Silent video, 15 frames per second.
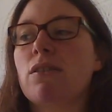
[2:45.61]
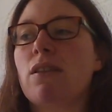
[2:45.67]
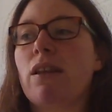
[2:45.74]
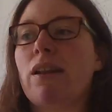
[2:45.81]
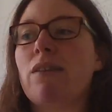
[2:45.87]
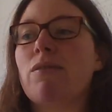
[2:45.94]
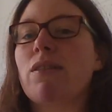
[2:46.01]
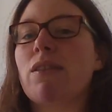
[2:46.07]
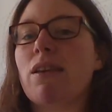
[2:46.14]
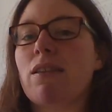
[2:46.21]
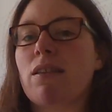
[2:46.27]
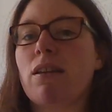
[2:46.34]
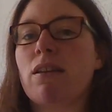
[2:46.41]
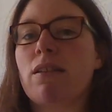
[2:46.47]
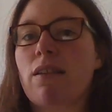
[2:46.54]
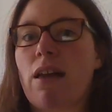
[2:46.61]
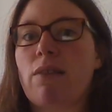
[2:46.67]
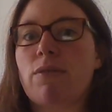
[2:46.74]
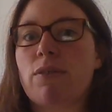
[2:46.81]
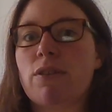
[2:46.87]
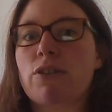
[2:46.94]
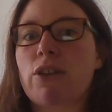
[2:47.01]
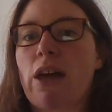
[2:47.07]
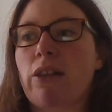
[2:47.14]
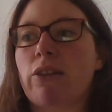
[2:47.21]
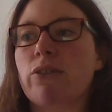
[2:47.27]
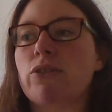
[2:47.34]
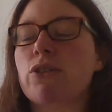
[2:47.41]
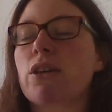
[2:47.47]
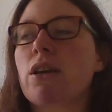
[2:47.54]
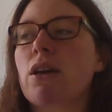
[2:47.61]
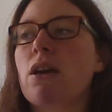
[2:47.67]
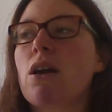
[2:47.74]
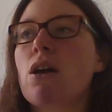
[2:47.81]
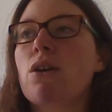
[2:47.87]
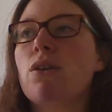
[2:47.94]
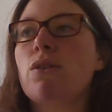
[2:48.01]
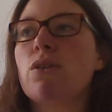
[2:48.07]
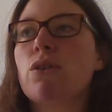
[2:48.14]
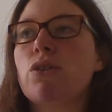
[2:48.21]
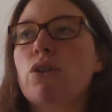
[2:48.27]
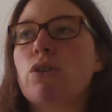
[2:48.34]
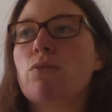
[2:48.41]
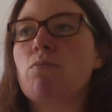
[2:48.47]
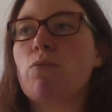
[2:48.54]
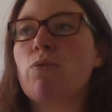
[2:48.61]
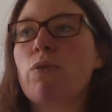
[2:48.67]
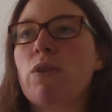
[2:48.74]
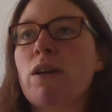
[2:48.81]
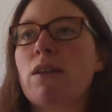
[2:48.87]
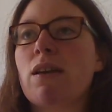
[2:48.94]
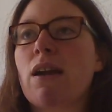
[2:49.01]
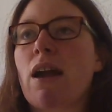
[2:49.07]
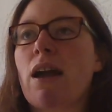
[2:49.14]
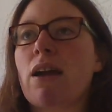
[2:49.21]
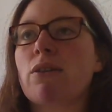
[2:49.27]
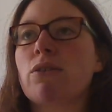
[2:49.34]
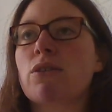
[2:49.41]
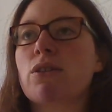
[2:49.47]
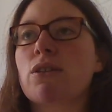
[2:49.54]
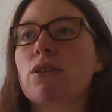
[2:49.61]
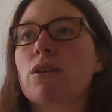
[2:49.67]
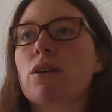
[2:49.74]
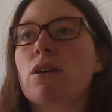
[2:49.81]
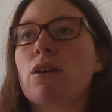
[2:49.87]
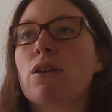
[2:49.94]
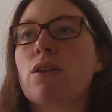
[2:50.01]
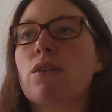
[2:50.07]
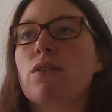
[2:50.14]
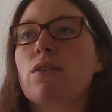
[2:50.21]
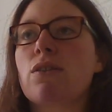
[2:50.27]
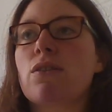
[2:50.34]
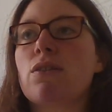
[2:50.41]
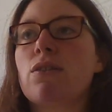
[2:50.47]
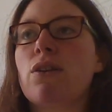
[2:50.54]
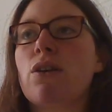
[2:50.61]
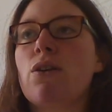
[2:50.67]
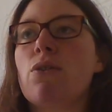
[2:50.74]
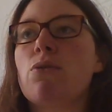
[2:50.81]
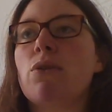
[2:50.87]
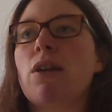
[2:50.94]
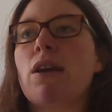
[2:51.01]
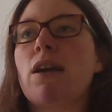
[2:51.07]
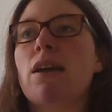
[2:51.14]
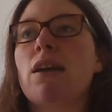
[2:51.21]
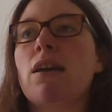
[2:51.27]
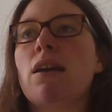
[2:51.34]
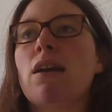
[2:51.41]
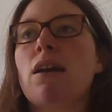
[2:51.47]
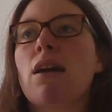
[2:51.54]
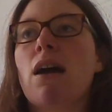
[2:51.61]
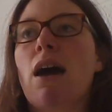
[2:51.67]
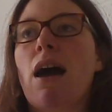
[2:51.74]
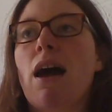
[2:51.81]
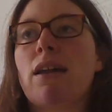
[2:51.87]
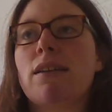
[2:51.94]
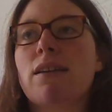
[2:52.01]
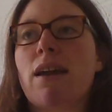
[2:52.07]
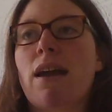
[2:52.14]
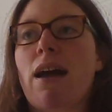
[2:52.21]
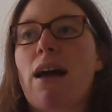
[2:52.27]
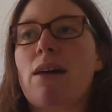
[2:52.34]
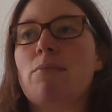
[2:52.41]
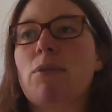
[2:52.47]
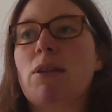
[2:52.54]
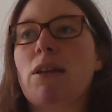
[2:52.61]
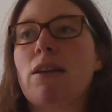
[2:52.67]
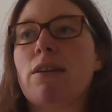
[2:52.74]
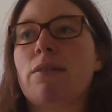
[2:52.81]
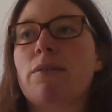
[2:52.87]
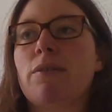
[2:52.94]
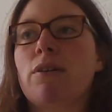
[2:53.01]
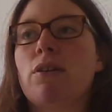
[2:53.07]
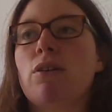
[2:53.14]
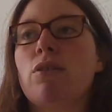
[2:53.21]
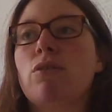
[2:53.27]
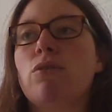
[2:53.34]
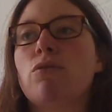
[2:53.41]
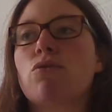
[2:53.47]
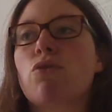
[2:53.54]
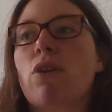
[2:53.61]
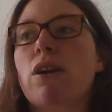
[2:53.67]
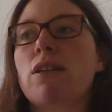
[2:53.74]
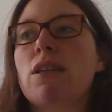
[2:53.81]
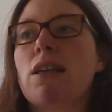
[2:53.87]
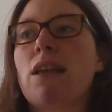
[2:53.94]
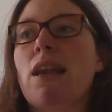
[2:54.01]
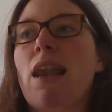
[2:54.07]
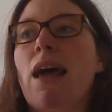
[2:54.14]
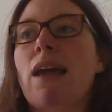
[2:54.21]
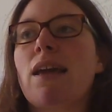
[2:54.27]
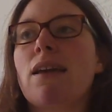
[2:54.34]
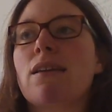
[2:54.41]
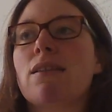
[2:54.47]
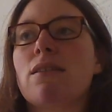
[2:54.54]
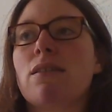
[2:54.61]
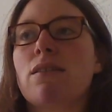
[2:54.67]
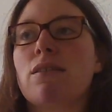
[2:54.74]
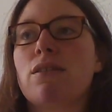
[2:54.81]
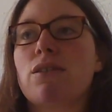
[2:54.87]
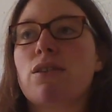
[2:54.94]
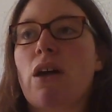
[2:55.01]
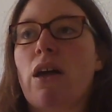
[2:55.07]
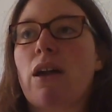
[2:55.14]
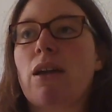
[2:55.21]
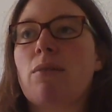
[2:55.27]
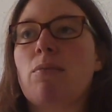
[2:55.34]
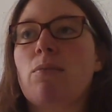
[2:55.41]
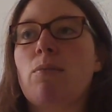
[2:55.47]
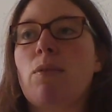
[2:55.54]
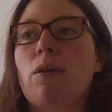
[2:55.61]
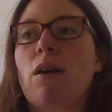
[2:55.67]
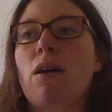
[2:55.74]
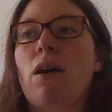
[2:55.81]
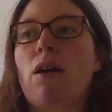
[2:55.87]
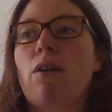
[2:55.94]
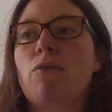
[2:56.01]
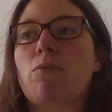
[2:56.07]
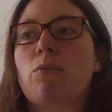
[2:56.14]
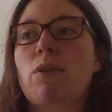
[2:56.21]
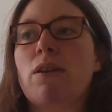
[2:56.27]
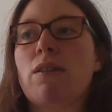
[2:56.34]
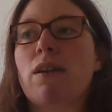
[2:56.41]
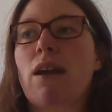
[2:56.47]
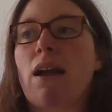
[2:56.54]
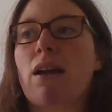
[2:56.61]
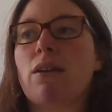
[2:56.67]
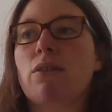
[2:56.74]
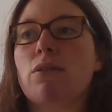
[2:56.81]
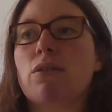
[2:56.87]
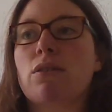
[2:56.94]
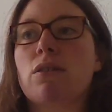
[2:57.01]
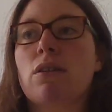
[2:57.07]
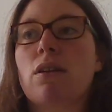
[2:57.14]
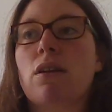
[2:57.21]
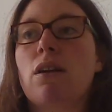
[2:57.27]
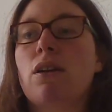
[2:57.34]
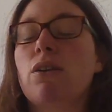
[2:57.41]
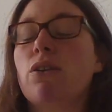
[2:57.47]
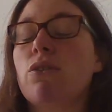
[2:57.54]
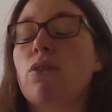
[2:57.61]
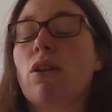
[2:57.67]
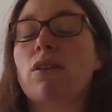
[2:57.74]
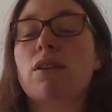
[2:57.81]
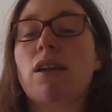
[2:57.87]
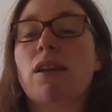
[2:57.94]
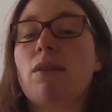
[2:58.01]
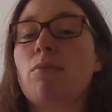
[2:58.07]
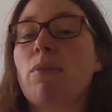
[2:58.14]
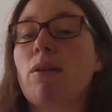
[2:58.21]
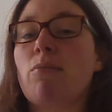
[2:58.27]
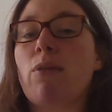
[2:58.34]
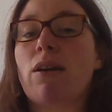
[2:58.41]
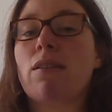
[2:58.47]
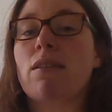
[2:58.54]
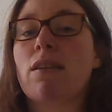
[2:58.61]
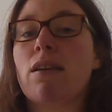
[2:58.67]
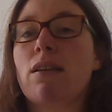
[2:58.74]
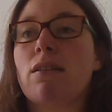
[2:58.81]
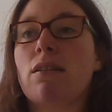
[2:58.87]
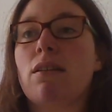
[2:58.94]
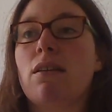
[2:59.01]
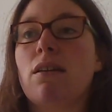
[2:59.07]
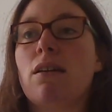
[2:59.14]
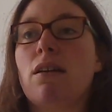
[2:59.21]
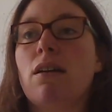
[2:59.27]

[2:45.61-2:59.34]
that even this in itself is a challenge. So just breathing out slowly and calmly. Try to lengthen the time of breathing out. You're not taking big breaths in.